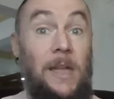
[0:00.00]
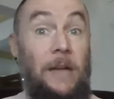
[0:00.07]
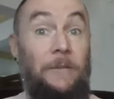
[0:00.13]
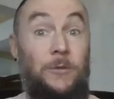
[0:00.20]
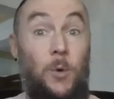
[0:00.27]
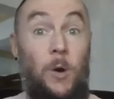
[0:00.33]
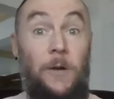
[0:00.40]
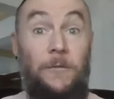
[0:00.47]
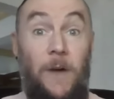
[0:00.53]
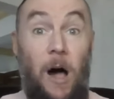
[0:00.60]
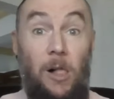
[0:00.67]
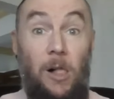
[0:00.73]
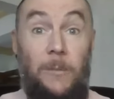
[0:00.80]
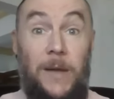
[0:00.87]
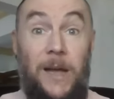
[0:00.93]
If you want to
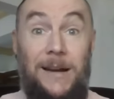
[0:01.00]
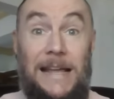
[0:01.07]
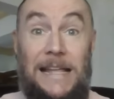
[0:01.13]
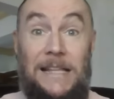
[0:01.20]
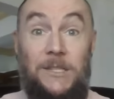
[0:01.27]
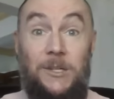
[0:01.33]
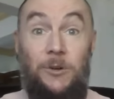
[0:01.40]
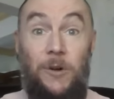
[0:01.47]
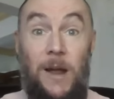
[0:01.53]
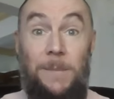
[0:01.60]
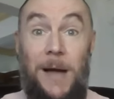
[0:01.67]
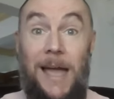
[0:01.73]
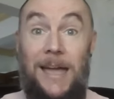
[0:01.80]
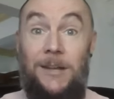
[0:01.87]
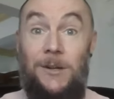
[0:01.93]
follow me on Instagram,
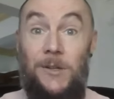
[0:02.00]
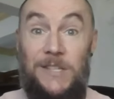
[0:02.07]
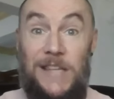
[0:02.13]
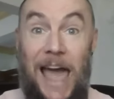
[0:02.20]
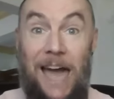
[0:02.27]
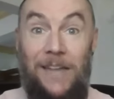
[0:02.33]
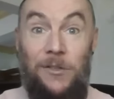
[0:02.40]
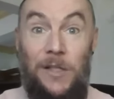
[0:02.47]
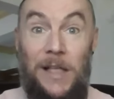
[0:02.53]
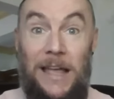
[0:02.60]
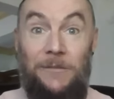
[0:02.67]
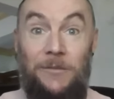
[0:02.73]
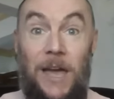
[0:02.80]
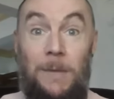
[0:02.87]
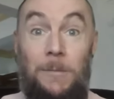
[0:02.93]
my handle is at the
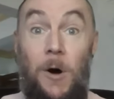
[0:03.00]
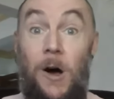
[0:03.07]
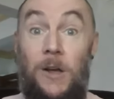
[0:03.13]
Land of Chem.